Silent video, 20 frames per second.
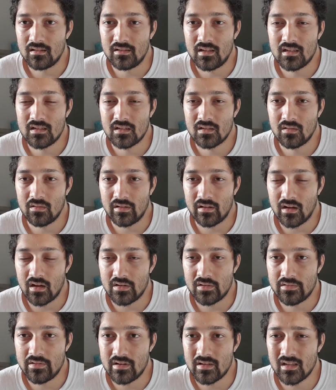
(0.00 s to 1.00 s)
these three
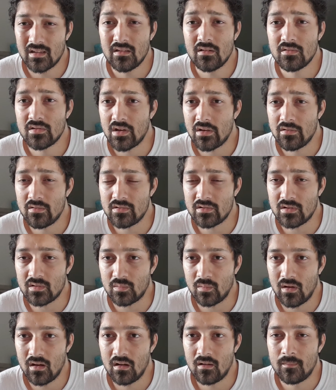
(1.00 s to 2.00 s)
countries, and there's others as
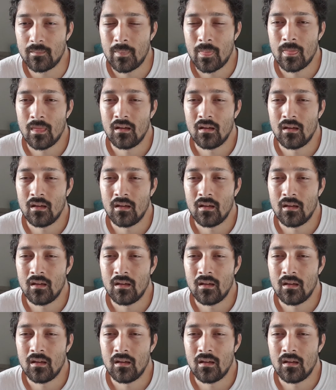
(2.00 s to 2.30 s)
well.